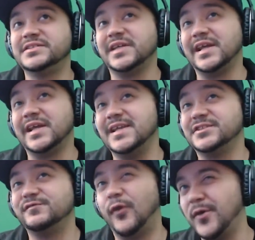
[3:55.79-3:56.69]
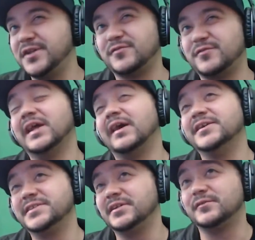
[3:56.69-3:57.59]
like in his 40s right now.
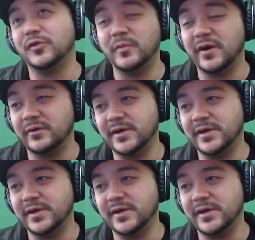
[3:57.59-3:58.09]
He's a good role model.